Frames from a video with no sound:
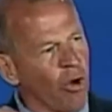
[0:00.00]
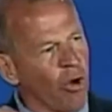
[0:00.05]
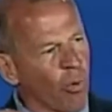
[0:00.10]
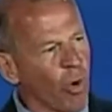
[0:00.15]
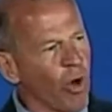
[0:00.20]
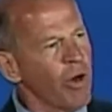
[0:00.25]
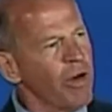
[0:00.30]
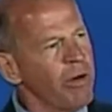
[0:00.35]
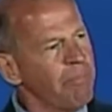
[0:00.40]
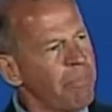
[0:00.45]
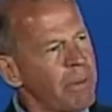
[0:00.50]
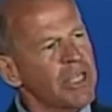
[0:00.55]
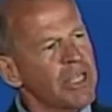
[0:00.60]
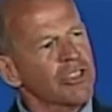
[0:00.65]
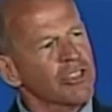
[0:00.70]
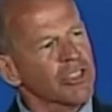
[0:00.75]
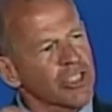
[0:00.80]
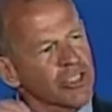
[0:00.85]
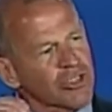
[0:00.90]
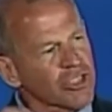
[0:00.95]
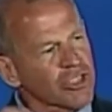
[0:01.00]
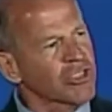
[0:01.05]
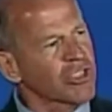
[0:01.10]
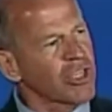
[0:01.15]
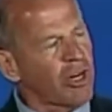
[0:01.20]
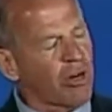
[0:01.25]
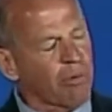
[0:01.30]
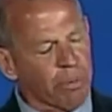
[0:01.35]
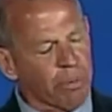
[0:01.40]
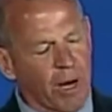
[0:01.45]
We're in business to
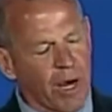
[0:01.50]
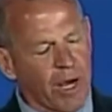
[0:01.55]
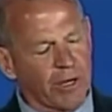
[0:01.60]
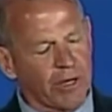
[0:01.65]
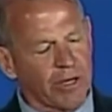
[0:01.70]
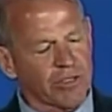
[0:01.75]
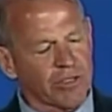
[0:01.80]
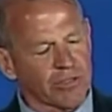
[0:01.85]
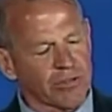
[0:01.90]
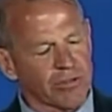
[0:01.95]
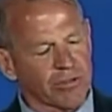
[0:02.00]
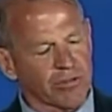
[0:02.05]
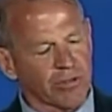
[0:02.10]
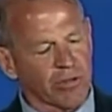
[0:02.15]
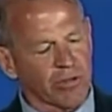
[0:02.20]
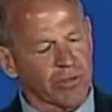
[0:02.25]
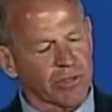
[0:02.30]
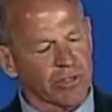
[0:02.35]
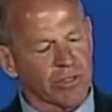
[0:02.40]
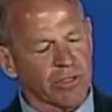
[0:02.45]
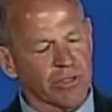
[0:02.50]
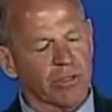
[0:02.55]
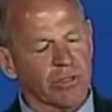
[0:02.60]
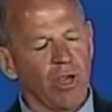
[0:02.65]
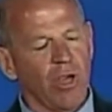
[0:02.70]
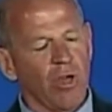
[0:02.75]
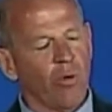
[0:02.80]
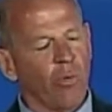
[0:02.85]
sell products and services.